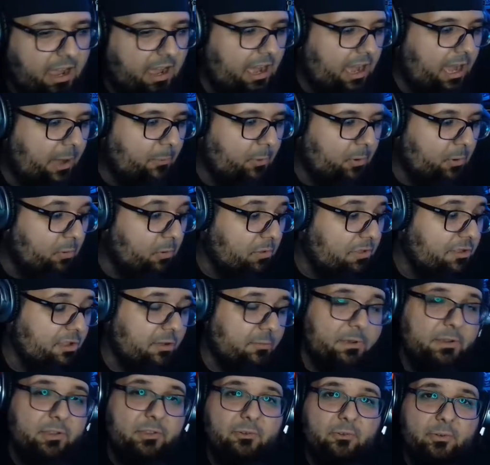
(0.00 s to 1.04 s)
We will still
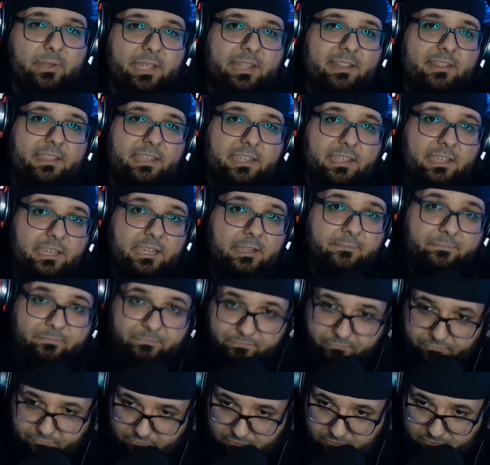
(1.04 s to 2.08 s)
be doing the
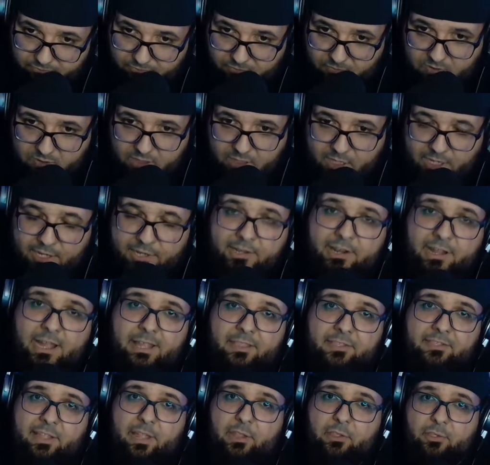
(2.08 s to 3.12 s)

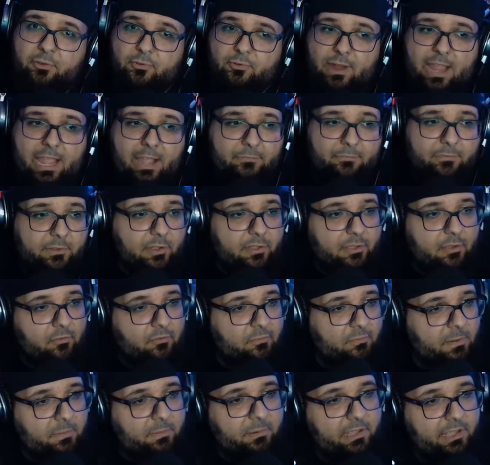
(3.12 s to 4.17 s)
nonsense draft, so for
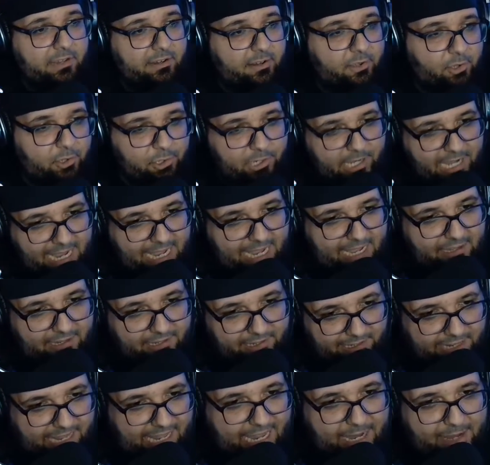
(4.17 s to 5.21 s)
people in the chat
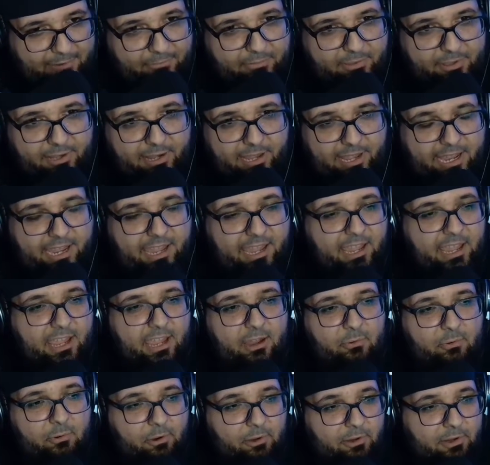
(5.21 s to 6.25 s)
live today,
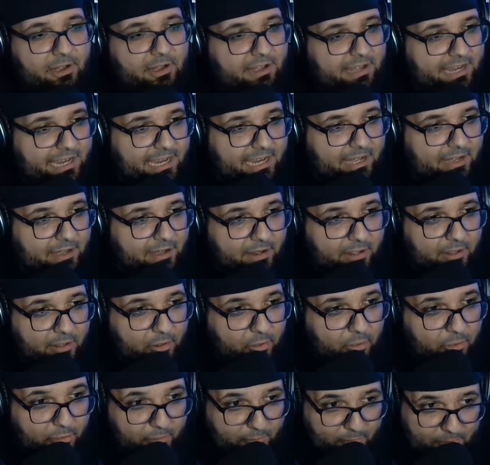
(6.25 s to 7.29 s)
we're going to need
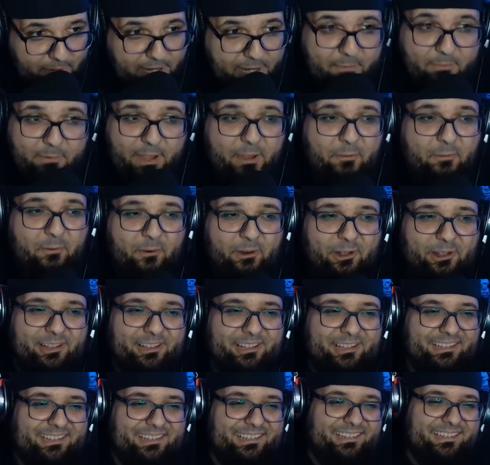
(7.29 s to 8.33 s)
3 people
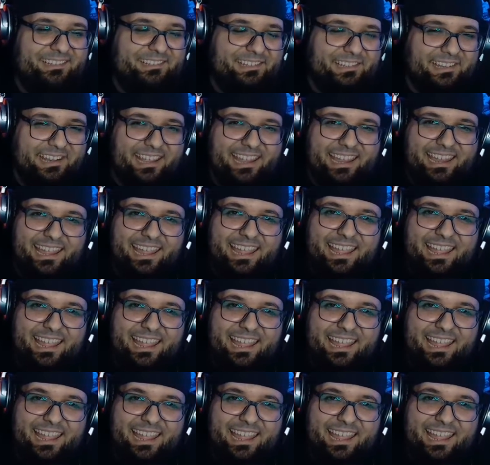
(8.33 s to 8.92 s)
today